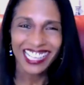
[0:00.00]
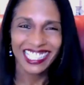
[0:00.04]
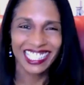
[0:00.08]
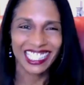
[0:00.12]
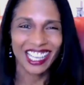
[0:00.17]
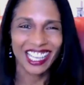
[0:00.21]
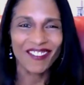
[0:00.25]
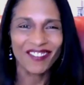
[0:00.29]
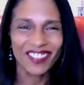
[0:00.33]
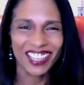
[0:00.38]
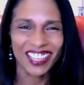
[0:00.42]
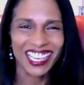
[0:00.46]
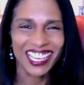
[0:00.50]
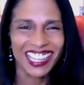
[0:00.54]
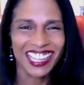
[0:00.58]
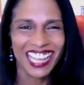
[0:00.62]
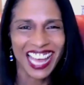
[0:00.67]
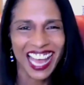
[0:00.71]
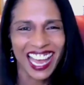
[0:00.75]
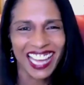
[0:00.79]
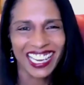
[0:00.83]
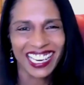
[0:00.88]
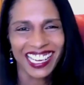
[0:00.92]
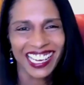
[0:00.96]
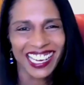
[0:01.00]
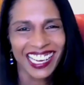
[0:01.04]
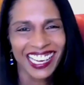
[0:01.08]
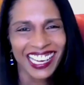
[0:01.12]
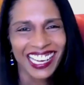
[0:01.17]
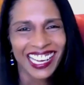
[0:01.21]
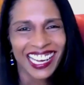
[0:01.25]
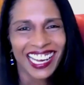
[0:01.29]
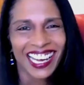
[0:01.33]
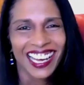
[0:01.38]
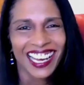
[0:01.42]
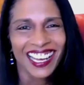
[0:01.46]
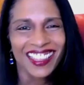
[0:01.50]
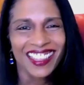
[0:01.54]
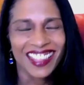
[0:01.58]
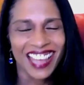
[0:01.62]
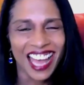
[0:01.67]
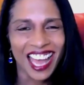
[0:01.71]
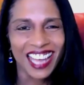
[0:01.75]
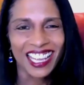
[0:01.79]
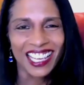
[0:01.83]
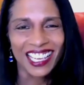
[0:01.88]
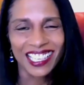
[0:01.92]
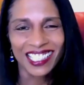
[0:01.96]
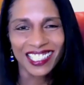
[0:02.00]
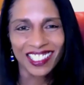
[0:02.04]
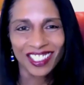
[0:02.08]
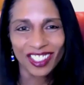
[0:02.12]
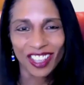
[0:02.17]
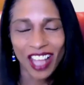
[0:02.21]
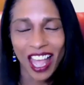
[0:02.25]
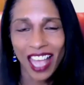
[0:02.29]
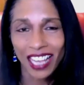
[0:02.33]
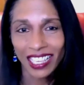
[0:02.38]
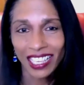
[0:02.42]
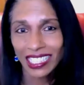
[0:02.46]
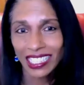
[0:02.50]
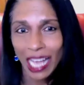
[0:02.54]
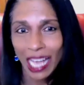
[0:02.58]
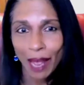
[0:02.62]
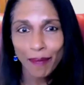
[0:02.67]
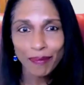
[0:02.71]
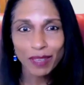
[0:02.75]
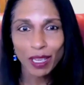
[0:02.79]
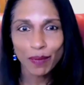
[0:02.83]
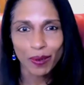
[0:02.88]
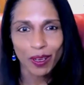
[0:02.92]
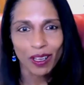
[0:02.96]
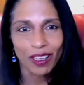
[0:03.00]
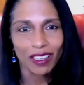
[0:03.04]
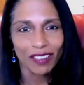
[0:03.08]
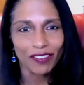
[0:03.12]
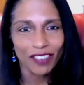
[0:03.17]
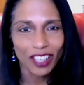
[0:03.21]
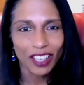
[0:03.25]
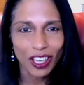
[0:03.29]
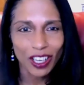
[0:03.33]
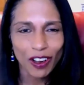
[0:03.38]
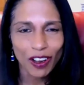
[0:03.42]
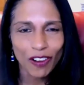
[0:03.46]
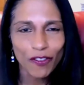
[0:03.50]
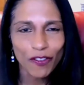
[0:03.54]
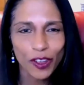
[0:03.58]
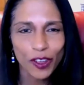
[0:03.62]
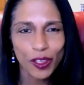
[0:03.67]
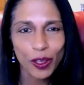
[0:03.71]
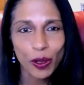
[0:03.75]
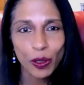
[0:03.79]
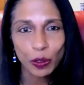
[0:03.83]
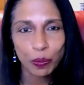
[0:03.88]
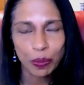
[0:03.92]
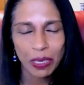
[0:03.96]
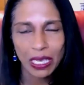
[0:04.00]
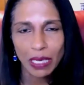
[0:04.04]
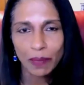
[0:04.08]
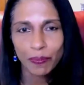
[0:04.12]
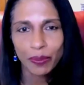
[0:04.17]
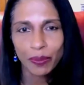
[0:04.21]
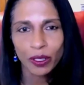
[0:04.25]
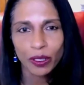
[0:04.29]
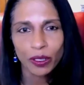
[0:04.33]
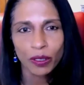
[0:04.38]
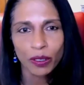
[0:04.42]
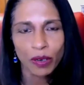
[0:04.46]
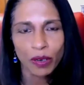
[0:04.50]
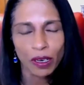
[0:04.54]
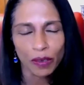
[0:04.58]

something that that is acceptable, for those people who